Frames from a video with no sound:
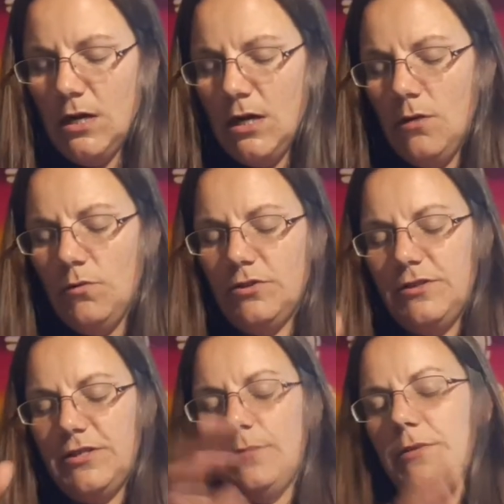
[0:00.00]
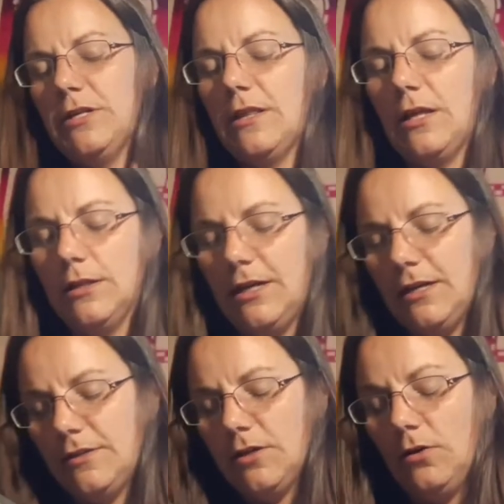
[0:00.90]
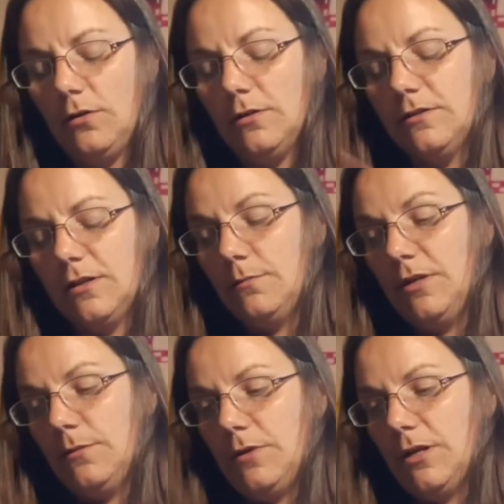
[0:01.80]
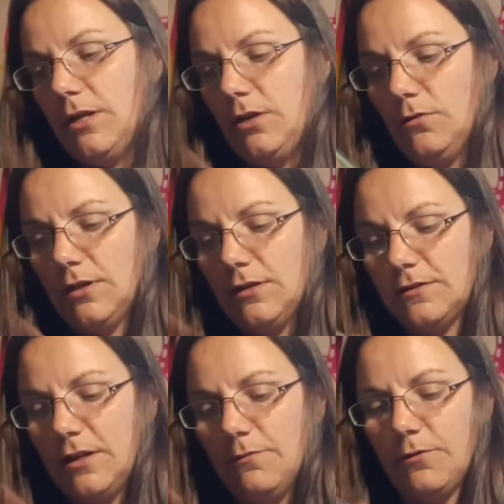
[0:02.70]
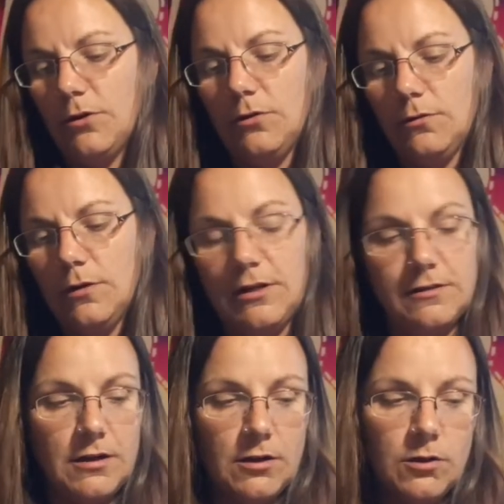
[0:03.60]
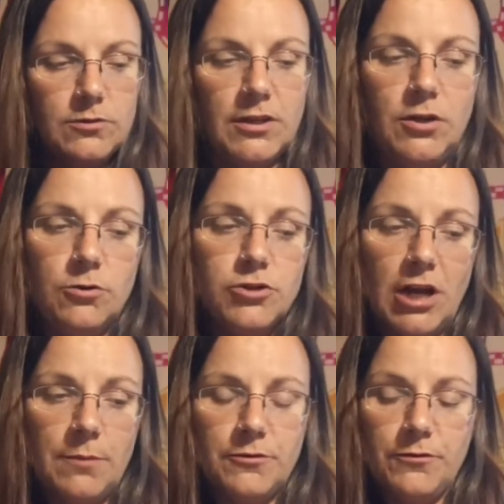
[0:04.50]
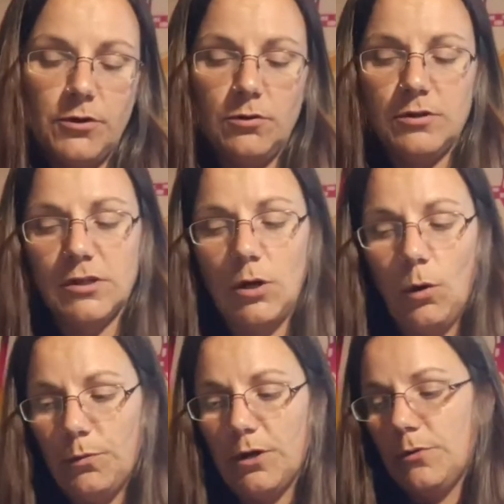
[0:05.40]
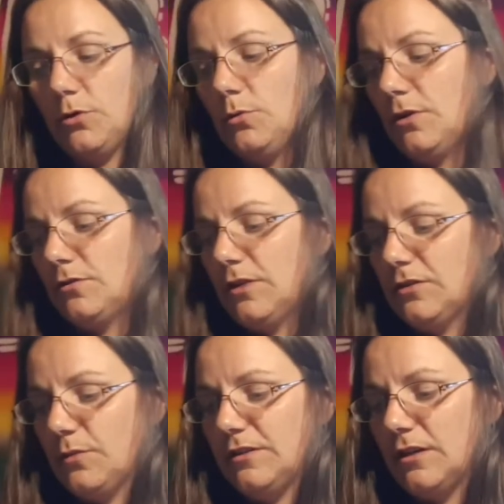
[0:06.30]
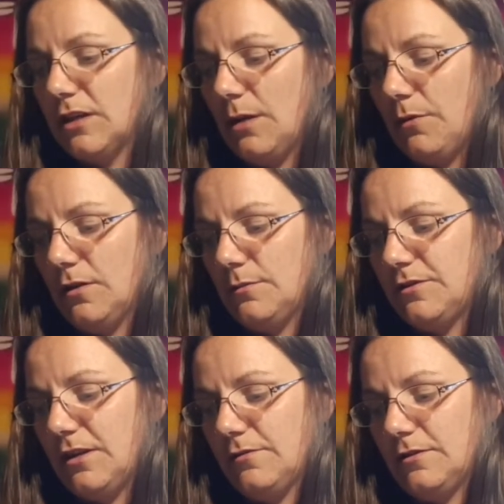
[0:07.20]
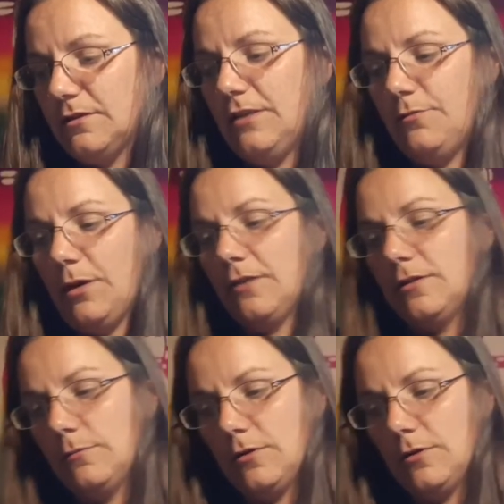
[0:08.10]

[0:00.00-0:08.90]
once you step into that light and tunnel, it's going to be a big healing step for you. And it's going to close a huge chapter for you, and it's going to open up a new one. So that's why it's on top of all them sevens. Life path number.